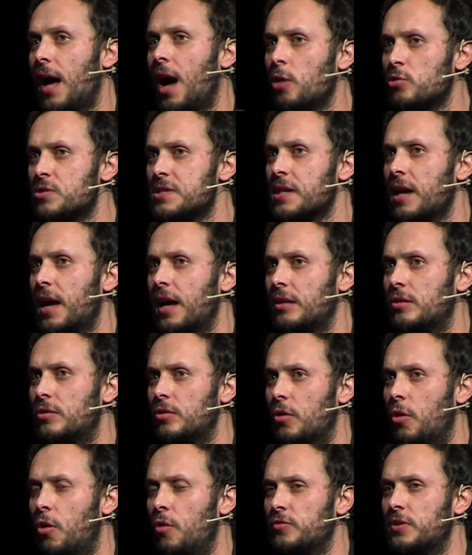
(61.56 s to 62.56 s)
outside
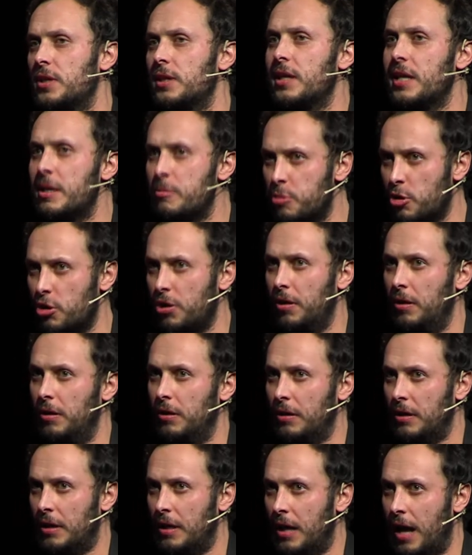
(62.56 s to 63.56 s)
of the
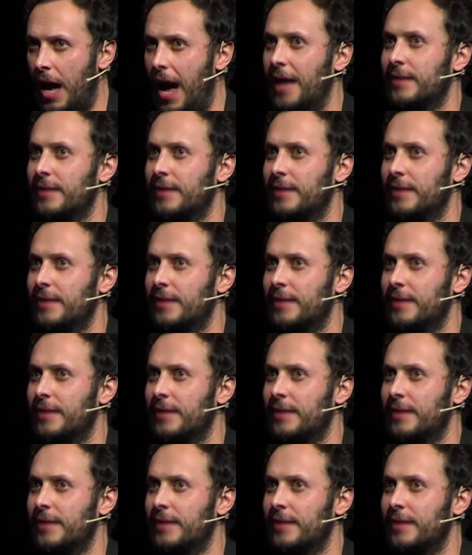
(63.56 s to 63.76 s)
liberal mm-hmm.